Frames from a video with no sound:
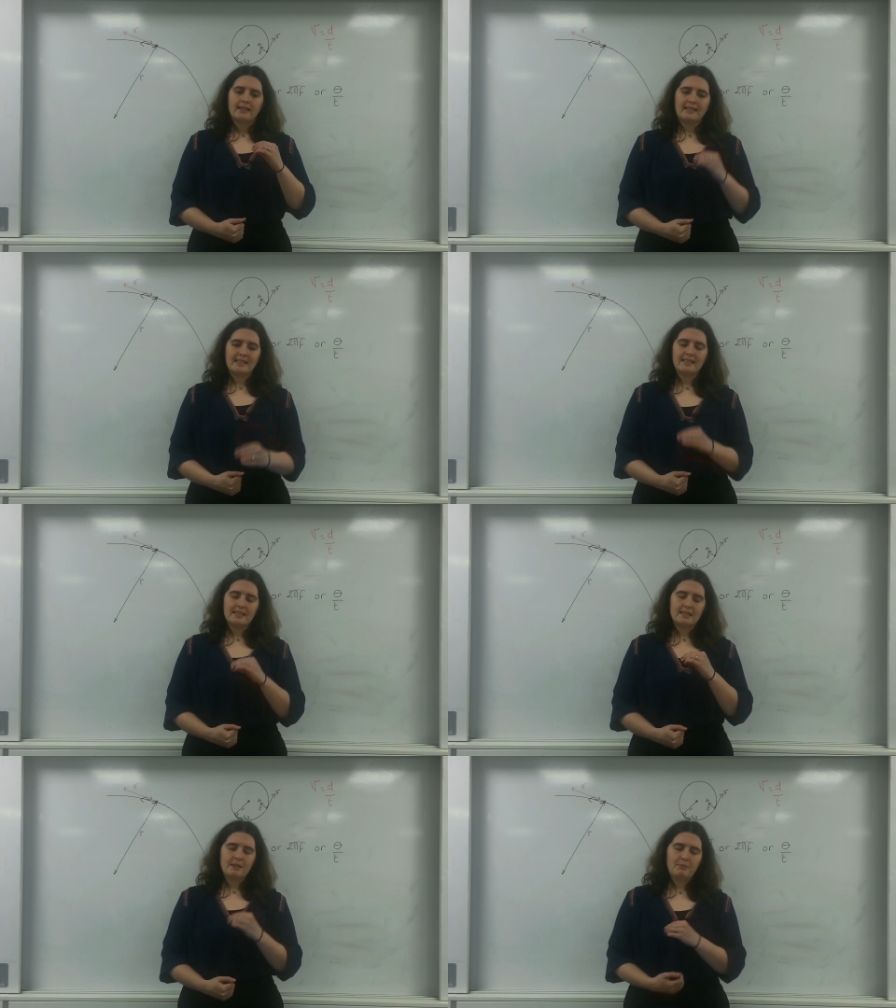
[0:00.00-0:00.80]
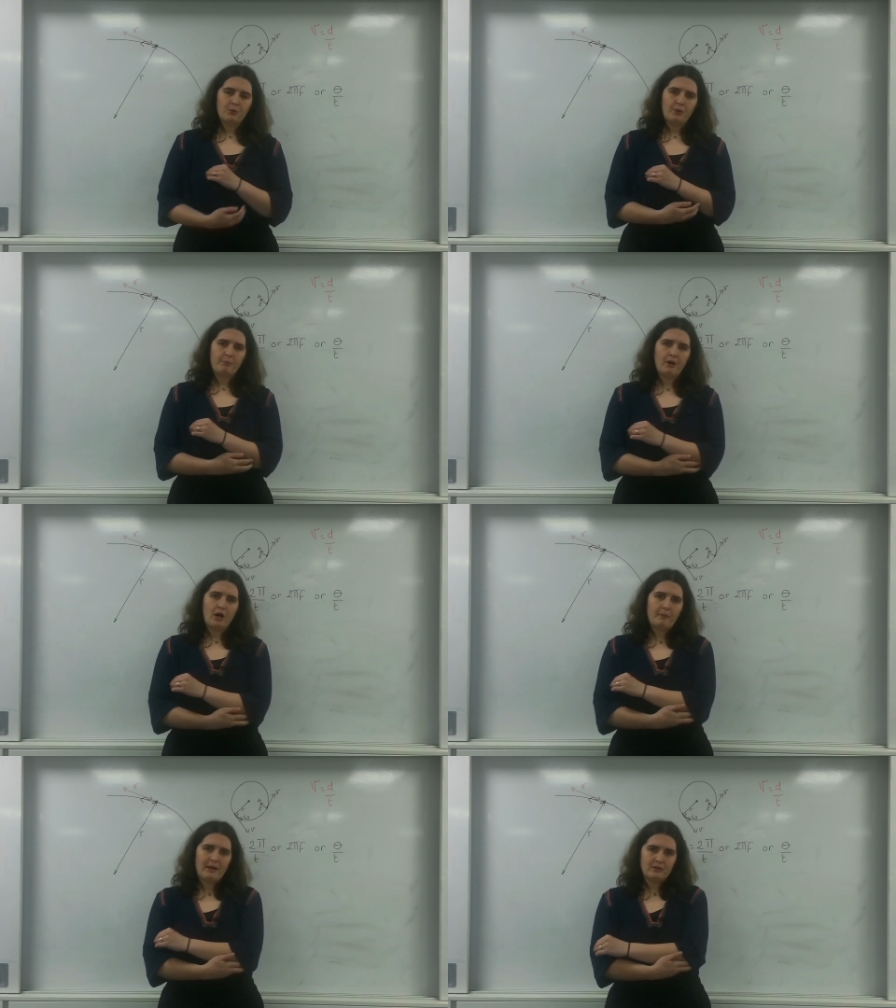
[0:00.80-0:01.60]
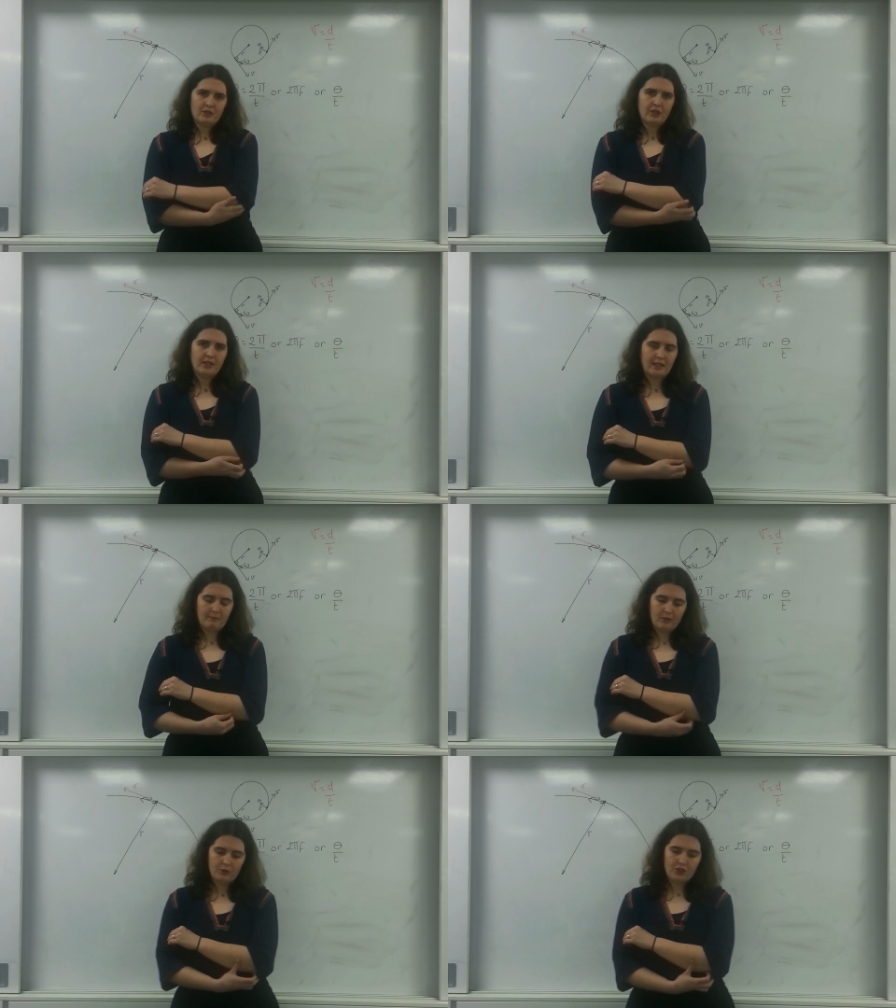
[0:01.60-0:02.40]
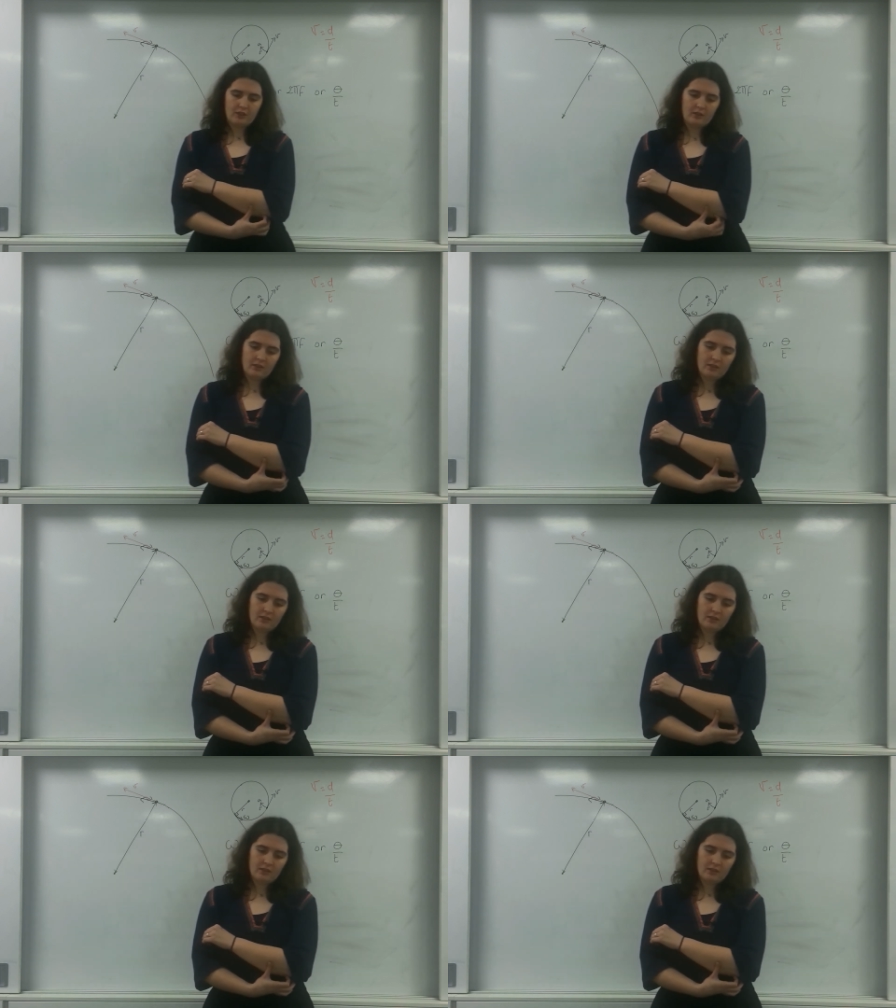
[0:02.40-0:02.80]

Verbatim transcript: Now this is the important part about circular motion.